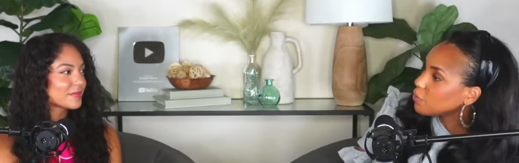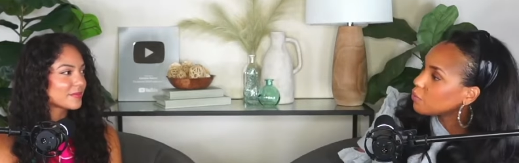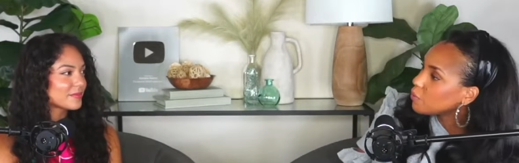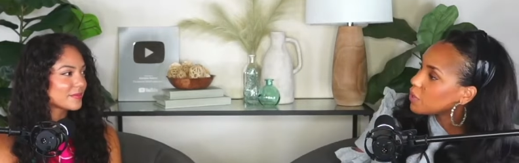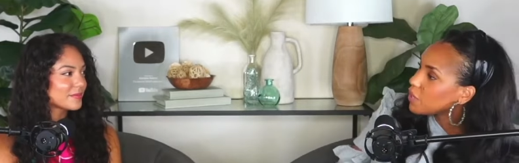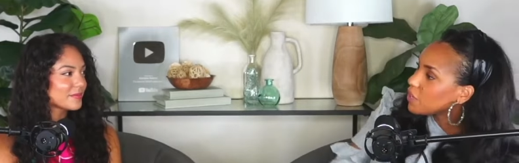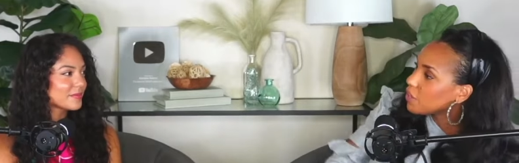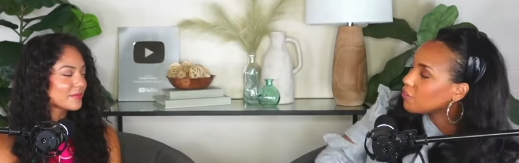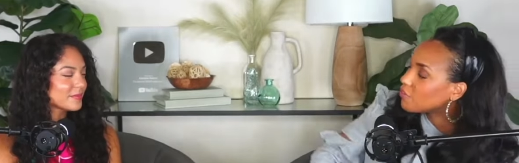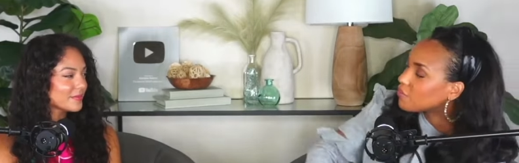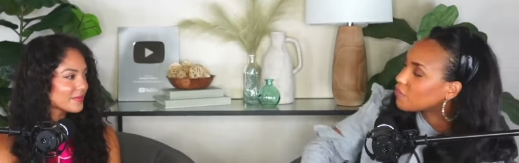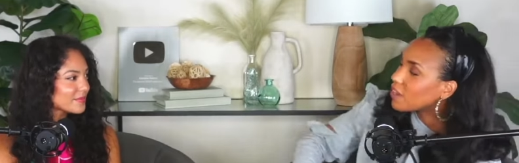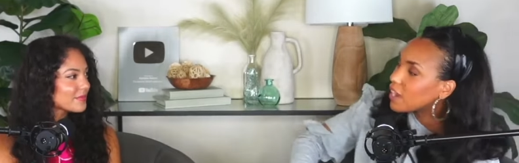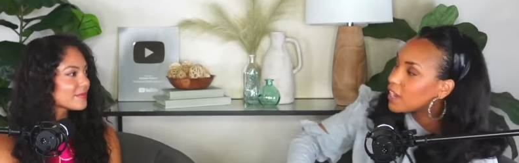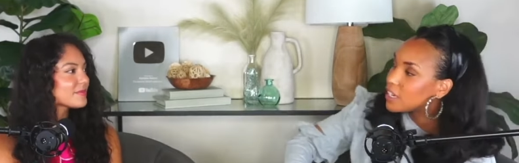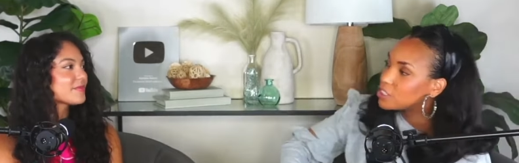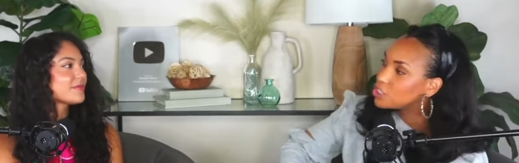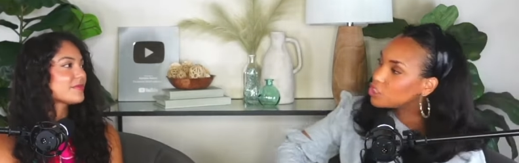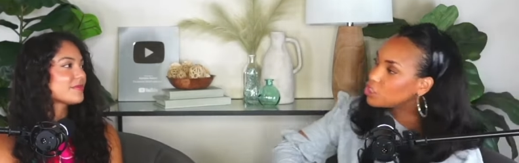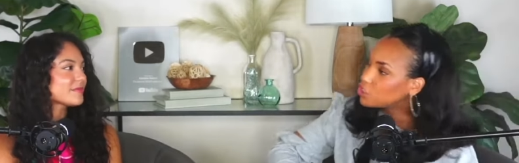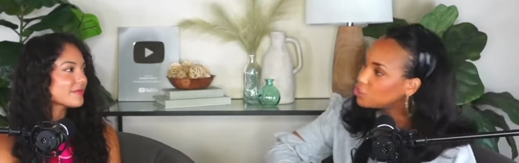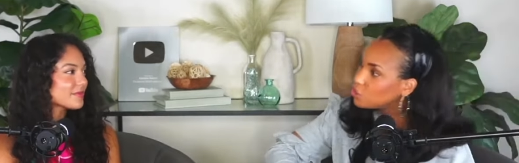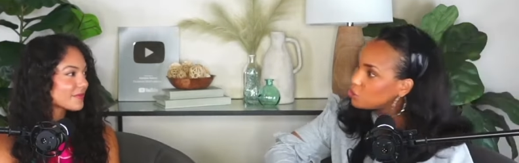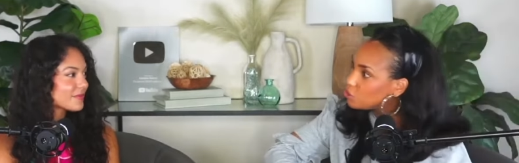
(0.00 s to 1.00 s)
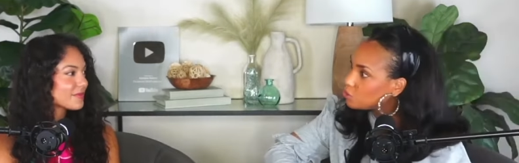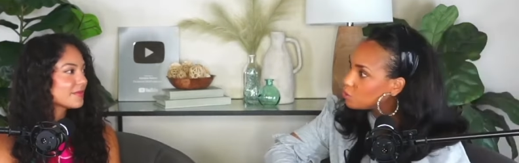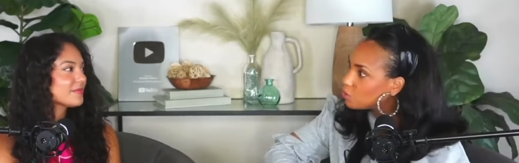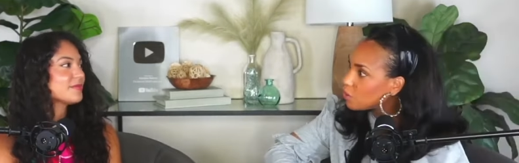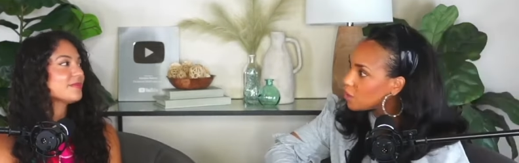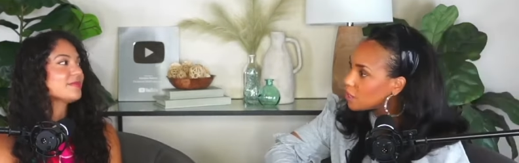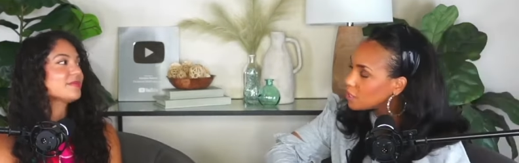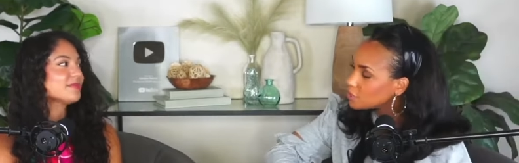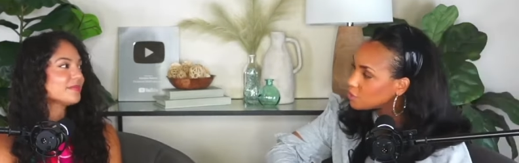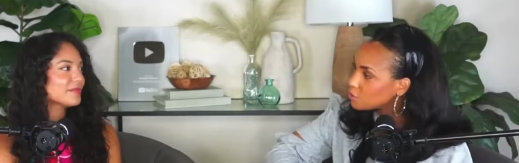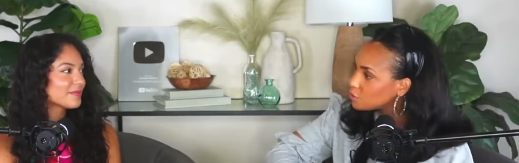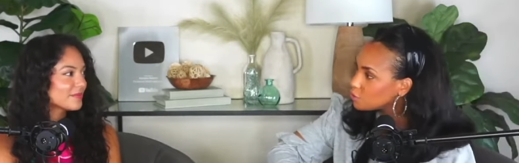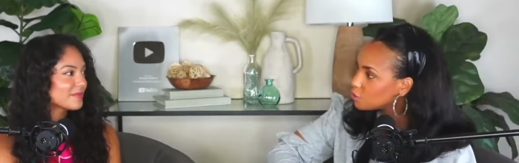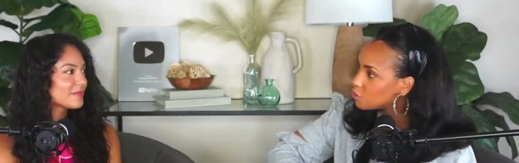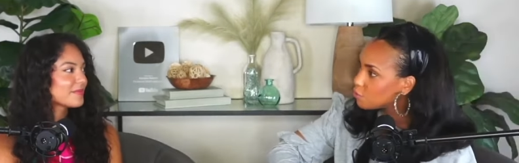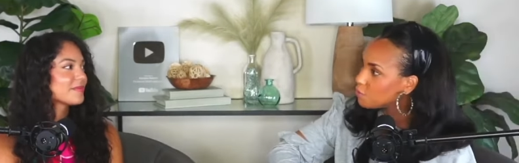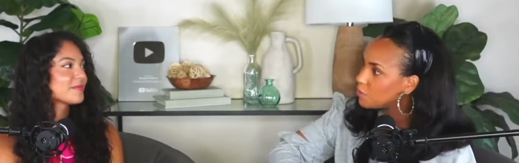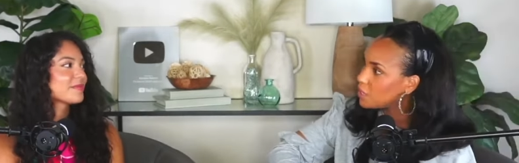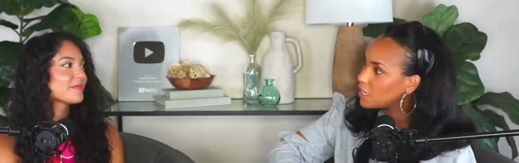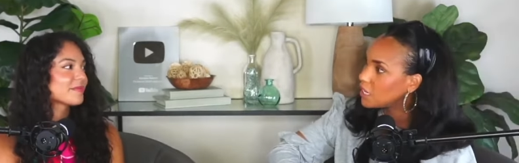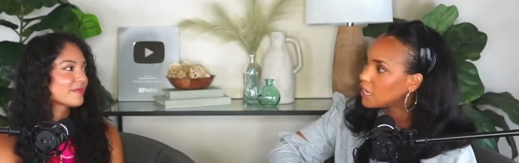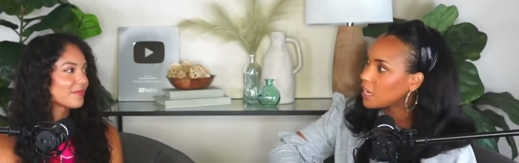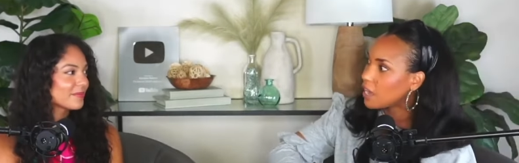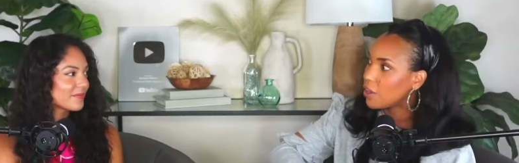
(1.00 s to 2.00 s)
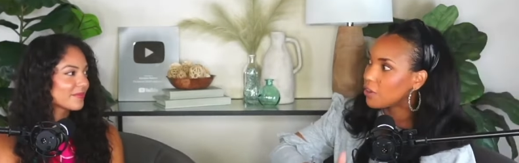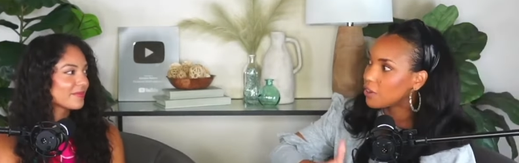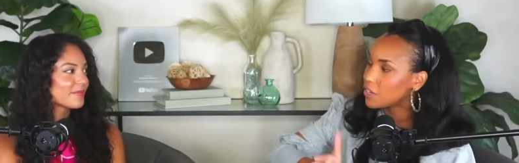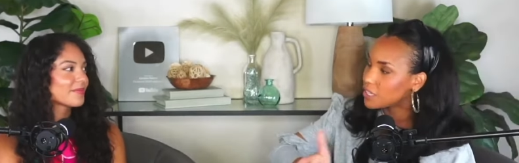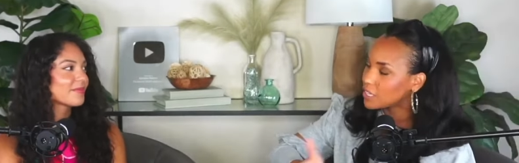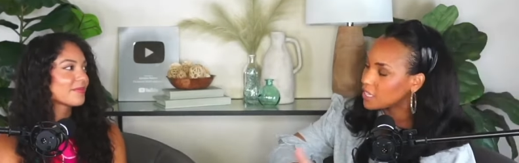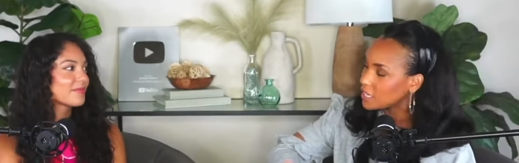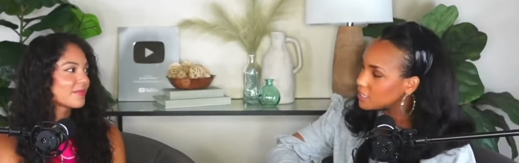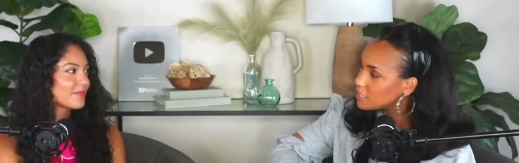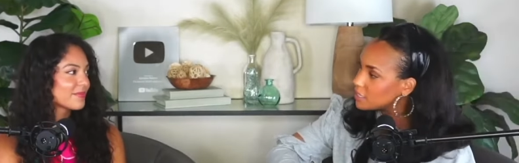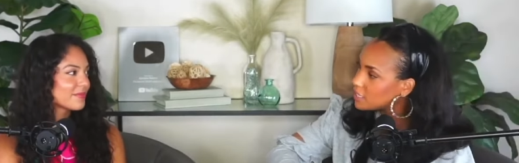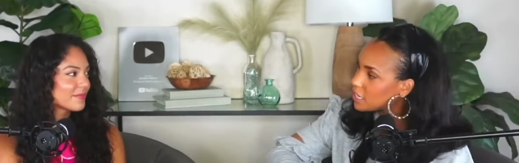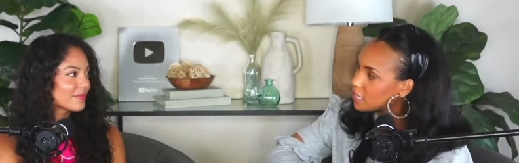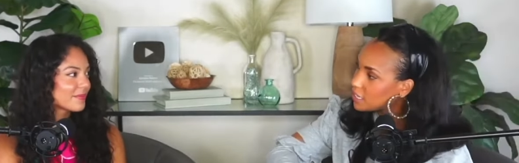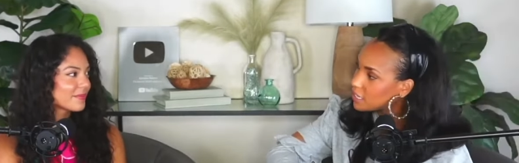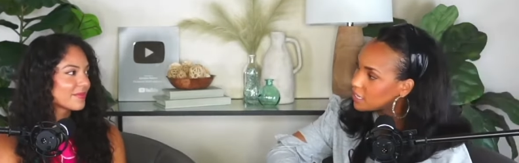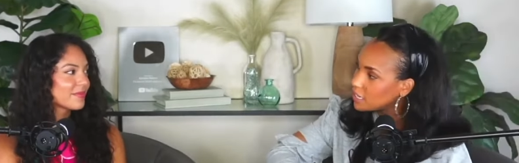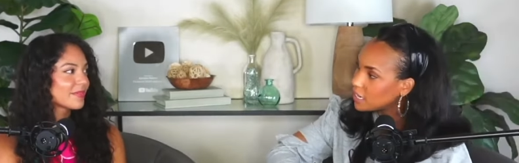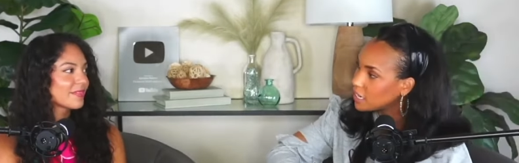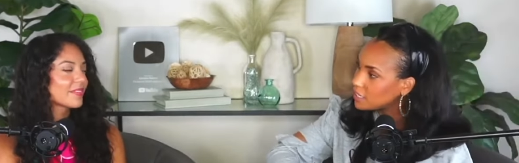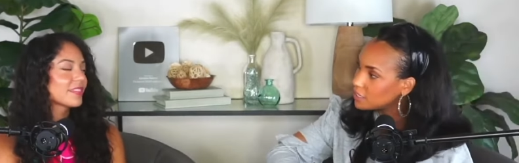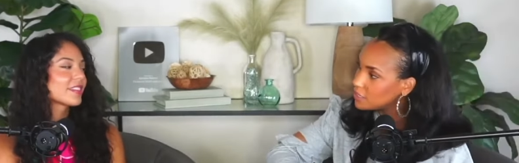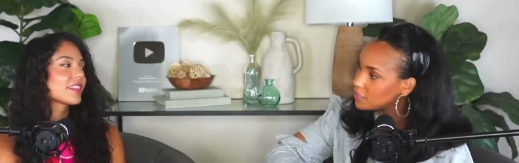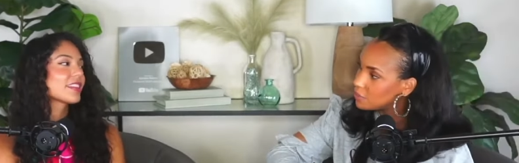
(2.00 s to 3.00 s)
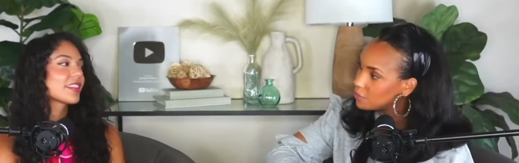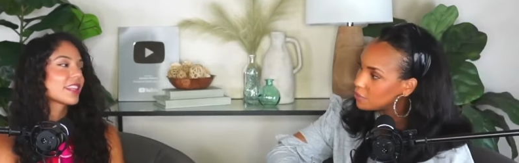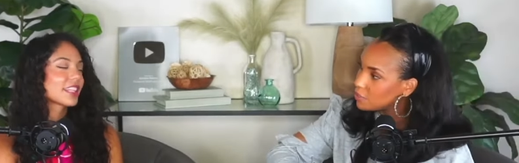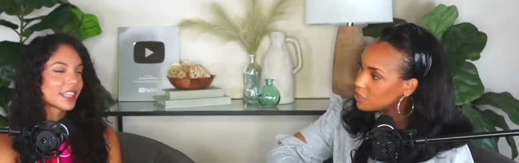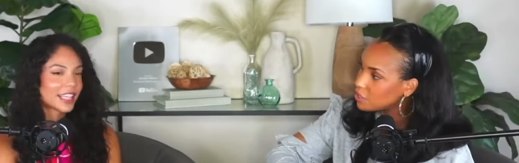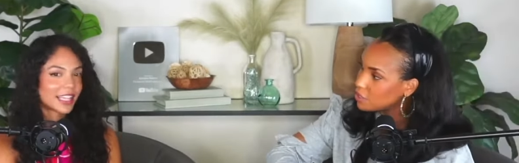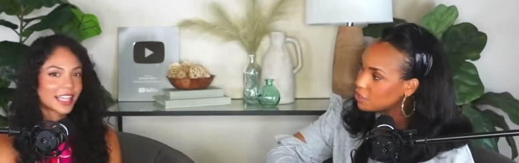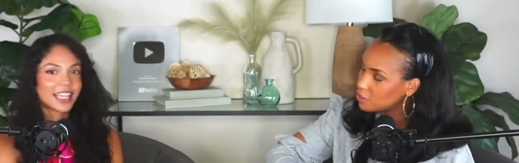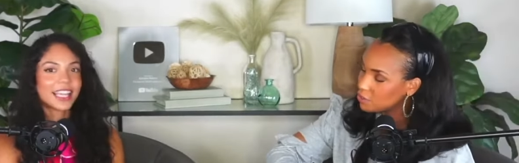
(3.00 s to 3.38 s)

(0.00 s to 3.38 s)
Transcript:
Speaker 1: we find you on social media? How can they stay connected with